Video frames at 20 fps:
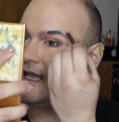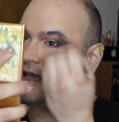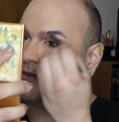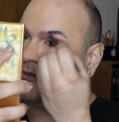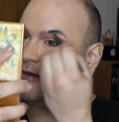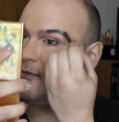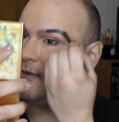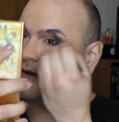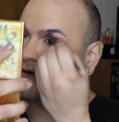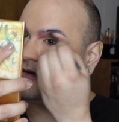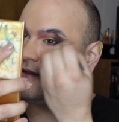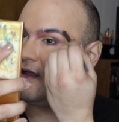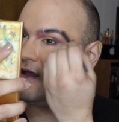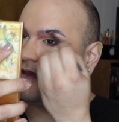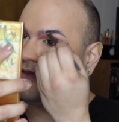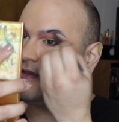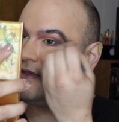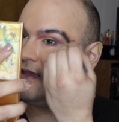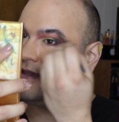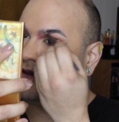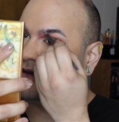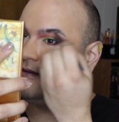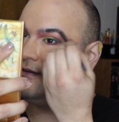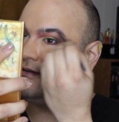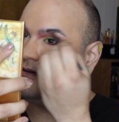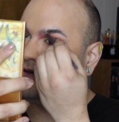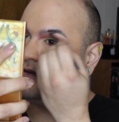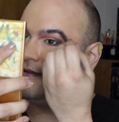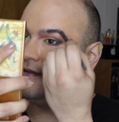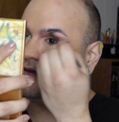I am a weird goth kid
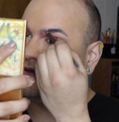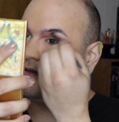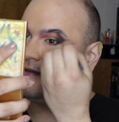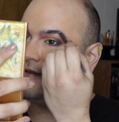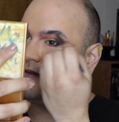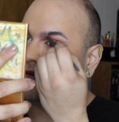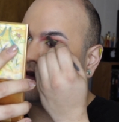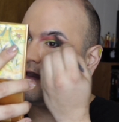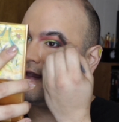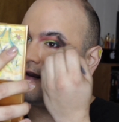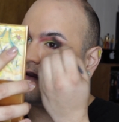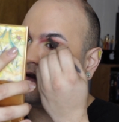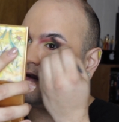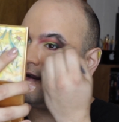at